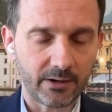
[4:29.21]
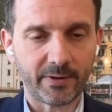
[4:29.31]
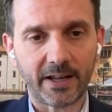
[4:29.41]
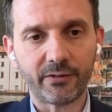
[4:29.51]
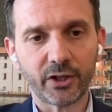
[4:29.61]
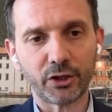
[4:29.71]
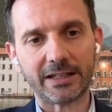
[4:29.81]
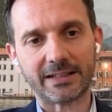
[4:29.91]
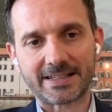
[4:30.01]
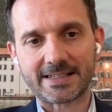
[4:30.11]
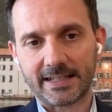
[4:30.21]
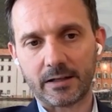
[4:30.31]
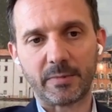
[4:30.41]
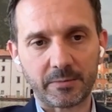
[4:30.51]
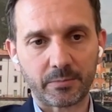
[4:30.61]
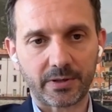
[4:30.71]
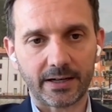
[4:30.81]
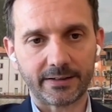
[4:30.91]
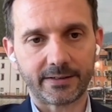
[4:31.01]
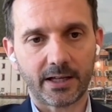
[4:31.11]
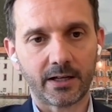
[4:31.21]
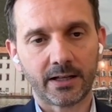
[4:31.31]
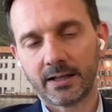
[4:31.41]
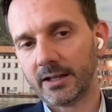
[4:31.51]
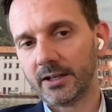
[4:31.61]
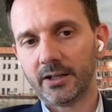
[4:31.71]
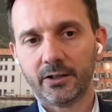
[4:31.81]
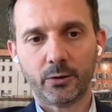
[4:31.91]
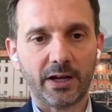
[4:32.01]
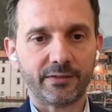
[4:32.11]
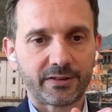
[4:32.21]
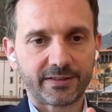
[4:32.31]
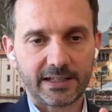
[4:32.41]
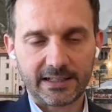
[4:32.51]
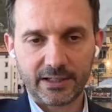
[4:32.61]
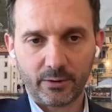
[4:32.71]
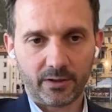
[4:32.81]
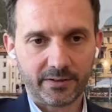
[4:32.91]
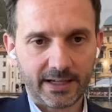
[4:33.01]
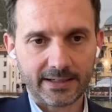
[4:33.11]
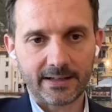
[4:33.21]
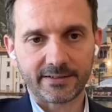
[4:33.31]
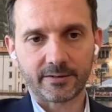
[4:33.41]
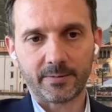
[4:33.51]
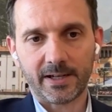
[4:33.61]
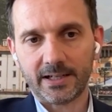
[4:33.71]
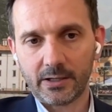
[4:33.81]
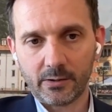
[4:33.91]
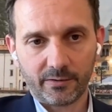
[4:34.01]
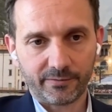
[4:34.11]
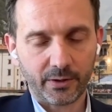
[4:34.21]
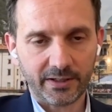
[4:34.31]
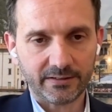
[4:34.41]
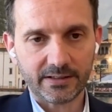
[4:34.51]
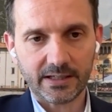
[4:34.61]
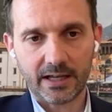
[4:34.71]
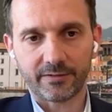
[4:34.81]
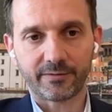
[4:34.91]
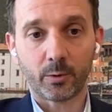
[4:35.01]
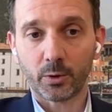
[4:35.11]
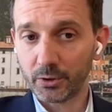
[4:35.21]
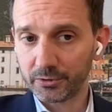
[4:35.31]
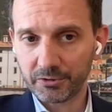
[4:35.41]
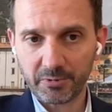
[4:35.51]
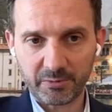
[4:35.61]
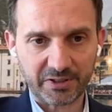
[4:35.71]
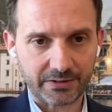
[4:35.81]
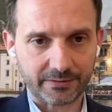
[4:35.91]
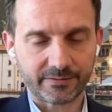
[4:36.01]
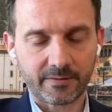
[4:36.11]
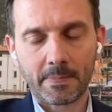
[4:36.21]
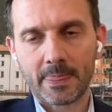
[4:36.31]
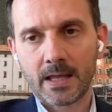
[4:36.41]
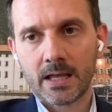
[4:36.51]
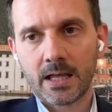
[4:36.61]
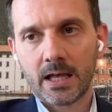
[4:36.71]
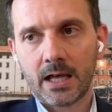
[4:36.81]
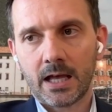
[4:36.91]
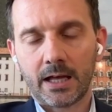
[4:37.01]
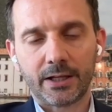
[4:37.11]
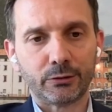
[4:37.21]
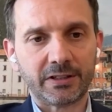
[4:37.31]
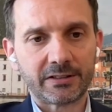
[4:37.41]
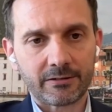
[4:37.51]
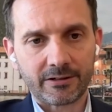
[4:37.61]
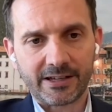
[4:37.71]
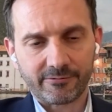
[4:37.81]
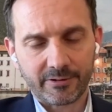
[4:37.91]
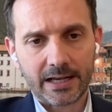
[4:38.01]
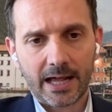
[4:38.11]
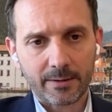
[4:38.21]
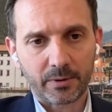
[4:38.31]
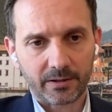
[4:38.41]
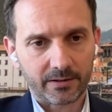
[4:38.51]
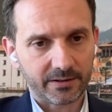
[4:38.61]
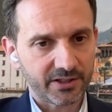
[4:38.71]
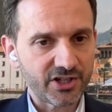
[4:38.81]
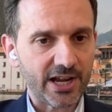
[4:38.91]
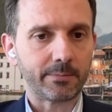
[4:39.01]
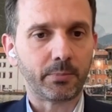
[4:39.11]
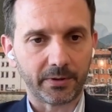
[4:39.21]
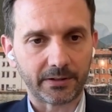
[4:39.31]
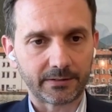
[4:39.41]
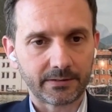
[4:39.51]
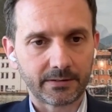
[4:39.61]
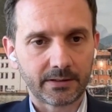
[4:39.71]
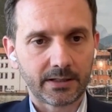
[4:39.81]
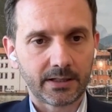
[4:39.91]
Whenever you need a settlement price, you have to settle your net asset value of your ETF or your derivative. You need a reliable checkpoint.